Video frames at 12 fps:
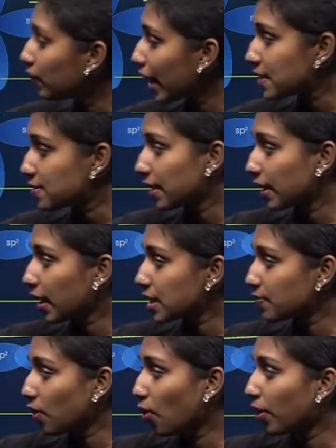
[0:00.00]
as
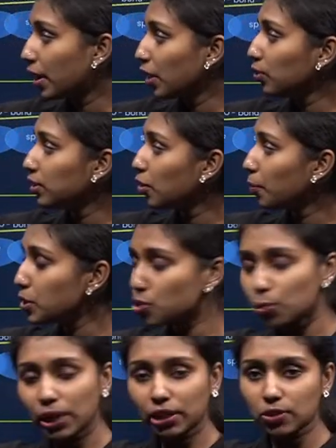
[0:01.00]
we already know, there will be
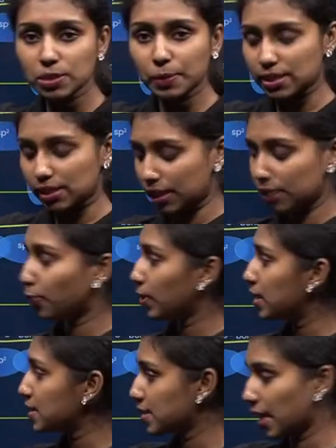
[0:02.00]
2 electrons present, right?
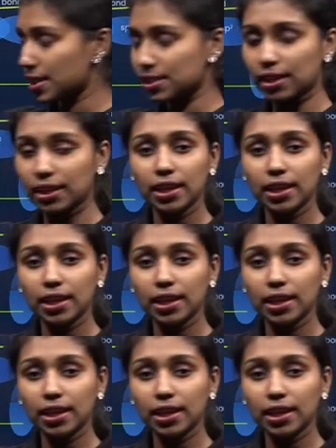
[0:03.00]
First case.